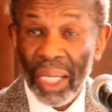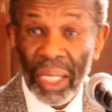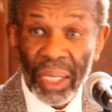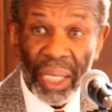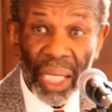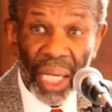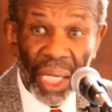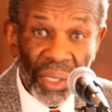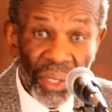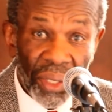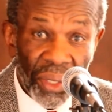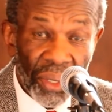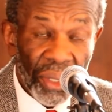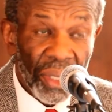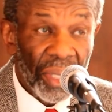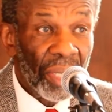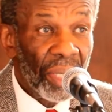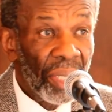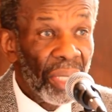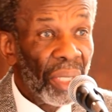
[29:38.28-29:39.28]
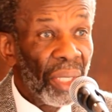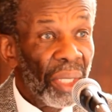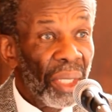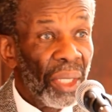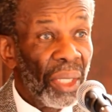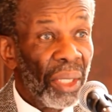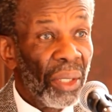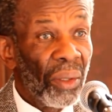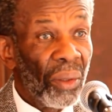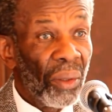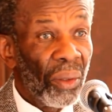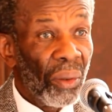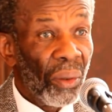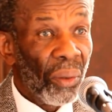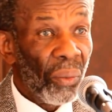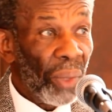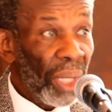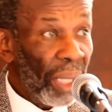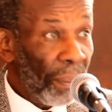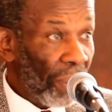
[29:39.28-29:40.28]
Yes,
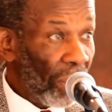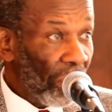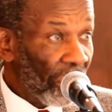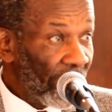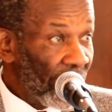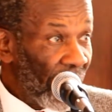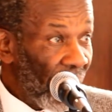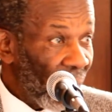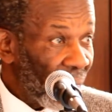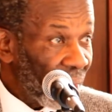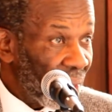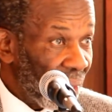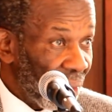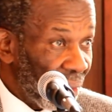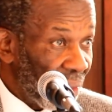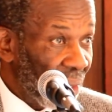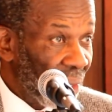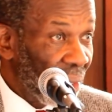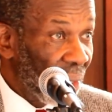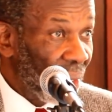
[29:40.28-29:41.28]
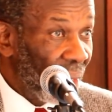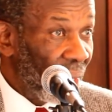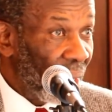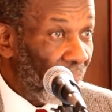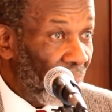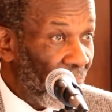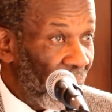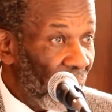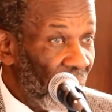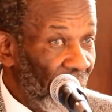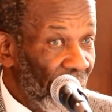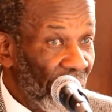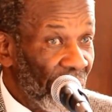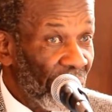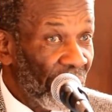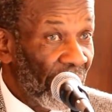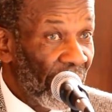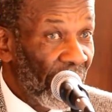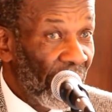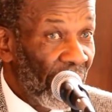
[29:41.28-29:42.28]
we're both doctors, they're parents.
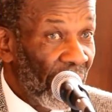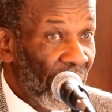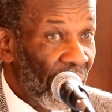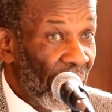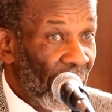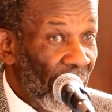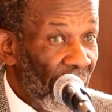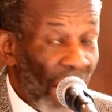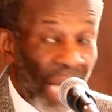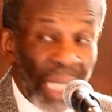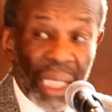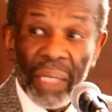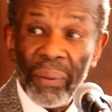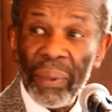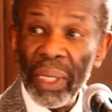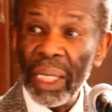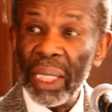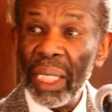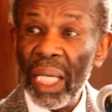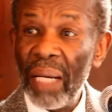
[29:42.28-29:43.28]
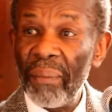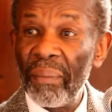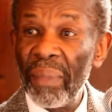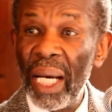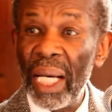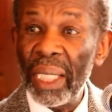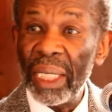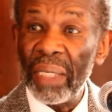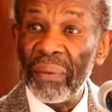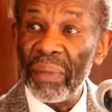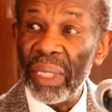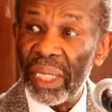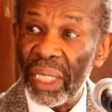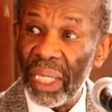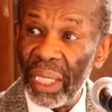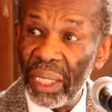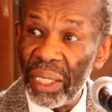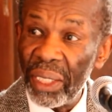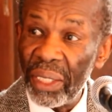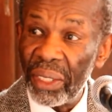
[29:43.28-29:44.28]
And they will come and they will
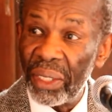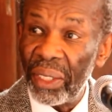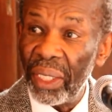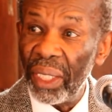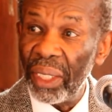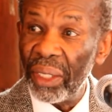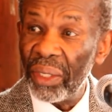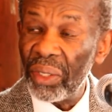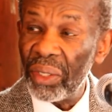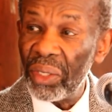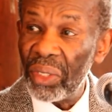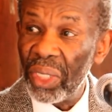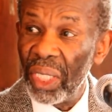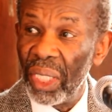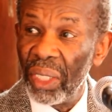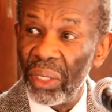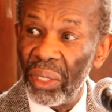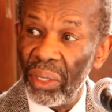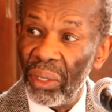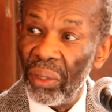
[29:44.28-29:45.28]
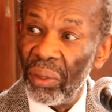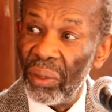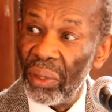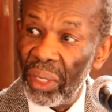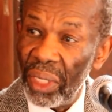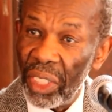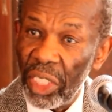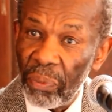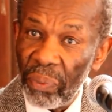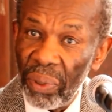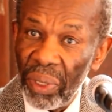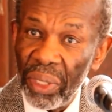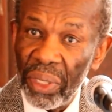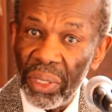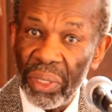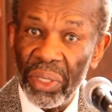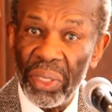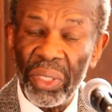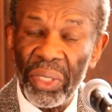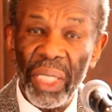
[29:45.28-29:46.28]
tell us things, you know, this
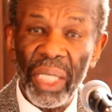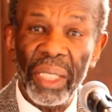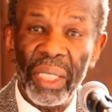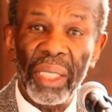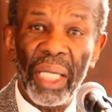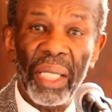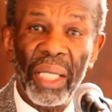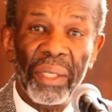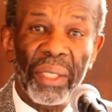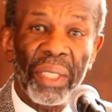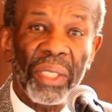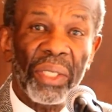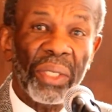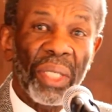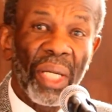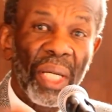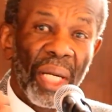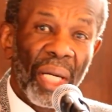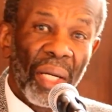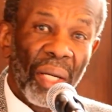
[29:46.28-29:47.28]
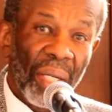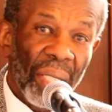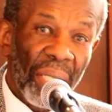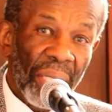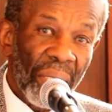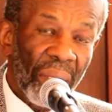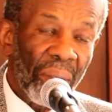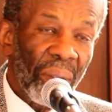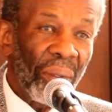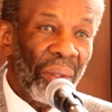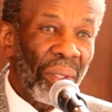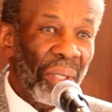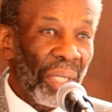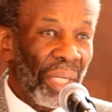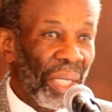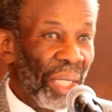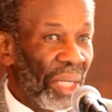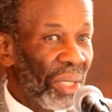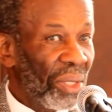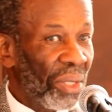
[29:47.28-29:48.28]
person said that this,
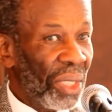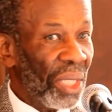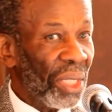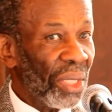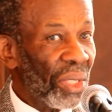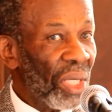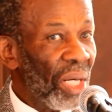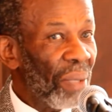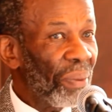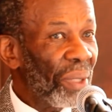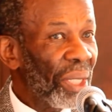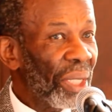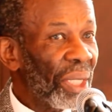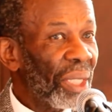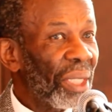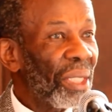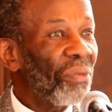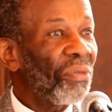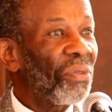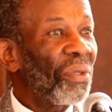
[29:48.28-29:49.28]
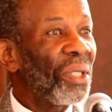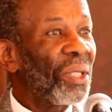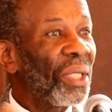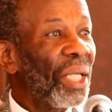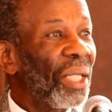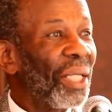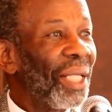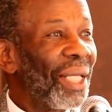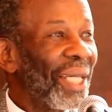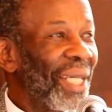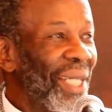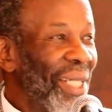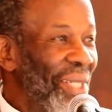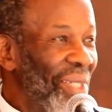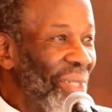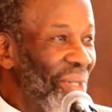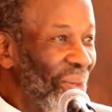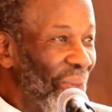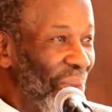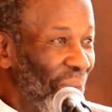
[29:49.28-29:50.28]
is there something different that they can
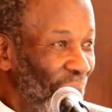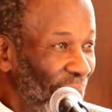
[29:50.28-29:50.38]
do?